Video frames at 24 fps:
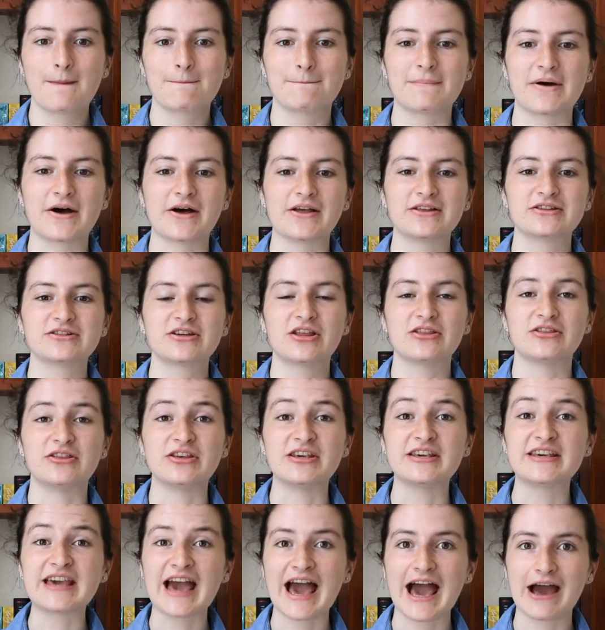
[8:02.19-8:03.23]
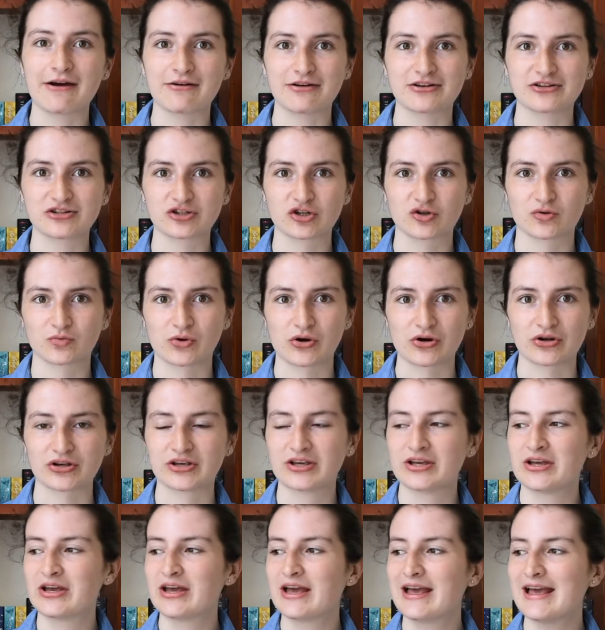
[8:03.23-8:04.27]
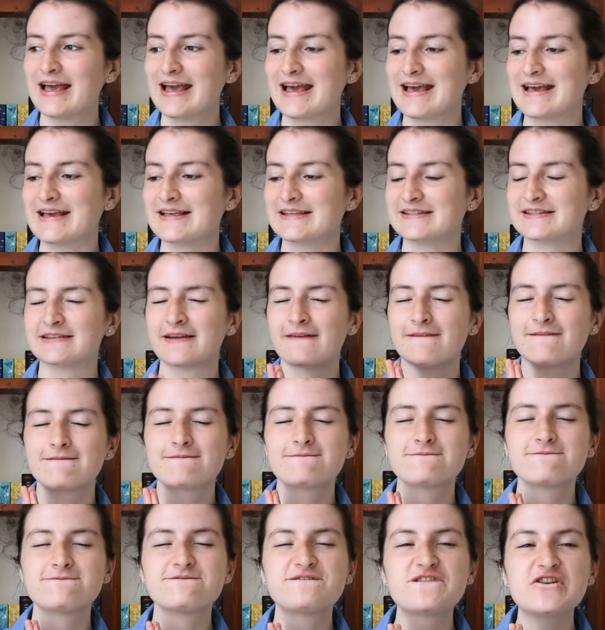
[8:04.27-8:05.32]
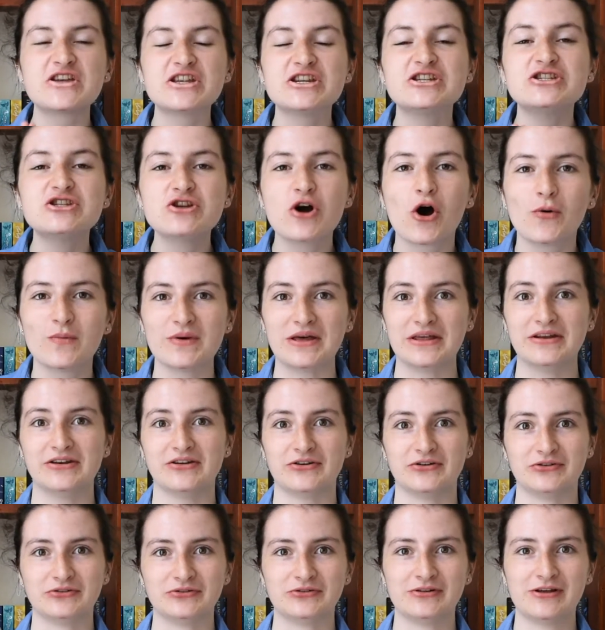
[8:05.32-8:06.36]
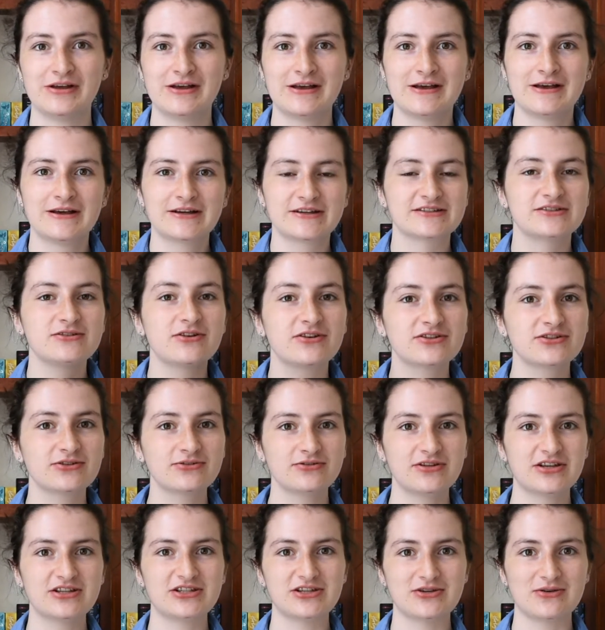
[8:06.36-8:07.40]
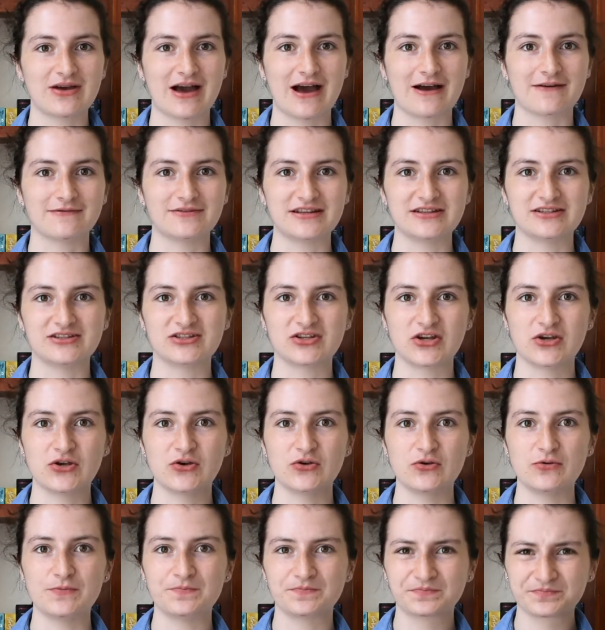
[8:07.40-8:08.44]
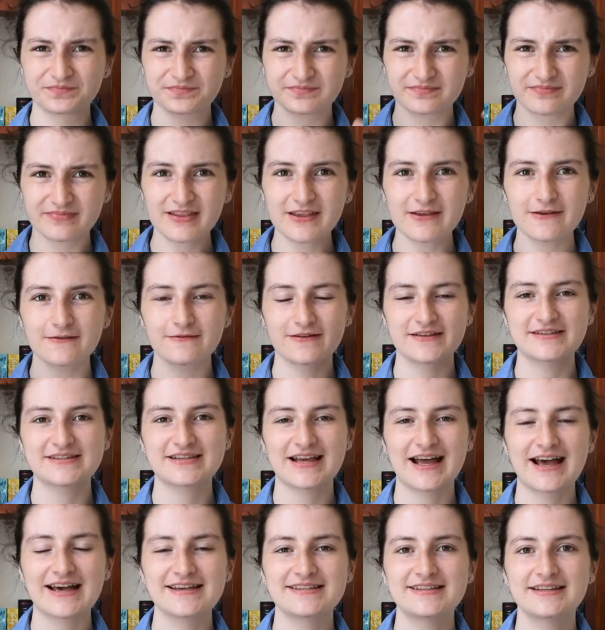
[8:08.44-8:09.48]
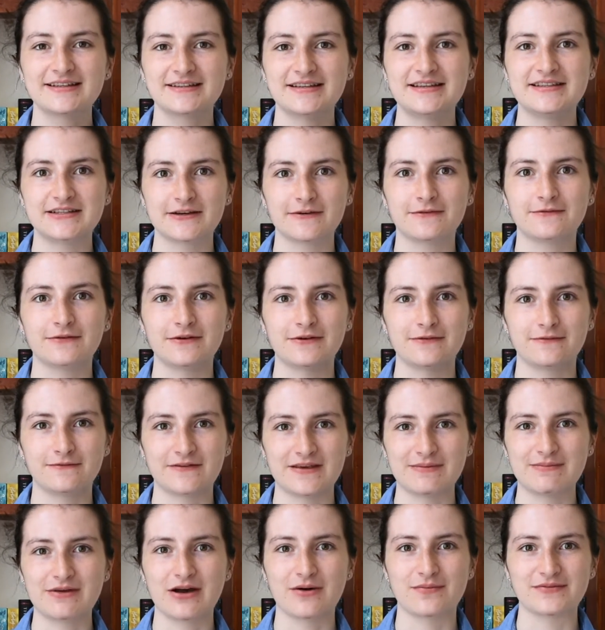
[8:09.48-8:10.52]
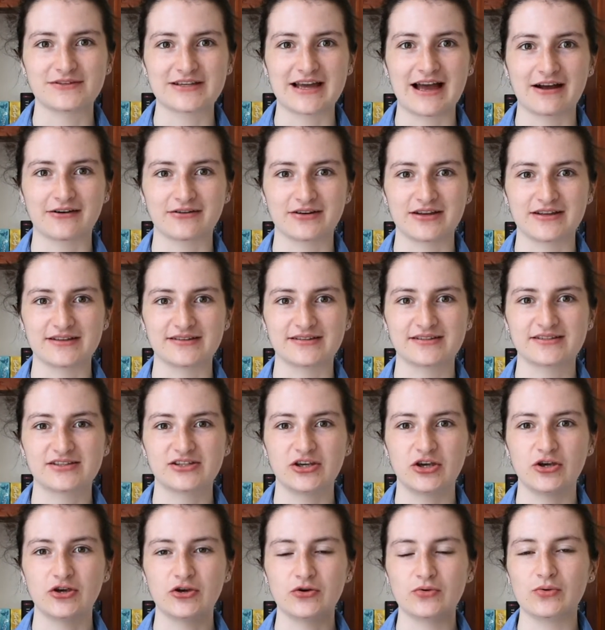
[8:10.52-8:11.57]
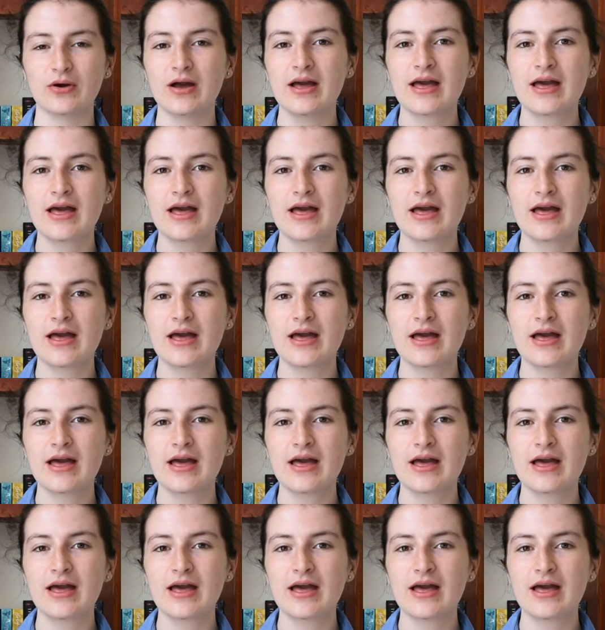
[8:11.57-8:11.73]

But the character work is phenomenal, because not only do you have these two fantastically different female protagonists who